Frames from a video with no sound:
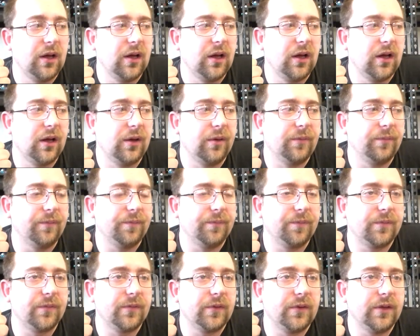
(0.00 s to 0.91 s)

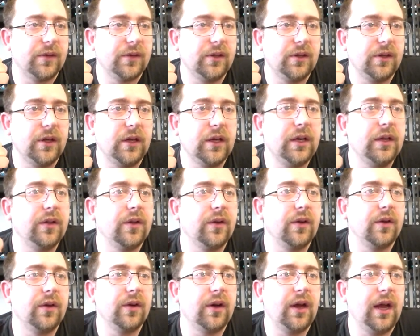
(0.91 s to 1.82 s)
Um,
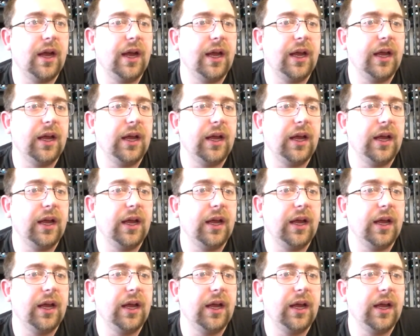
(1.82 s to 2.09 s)
either a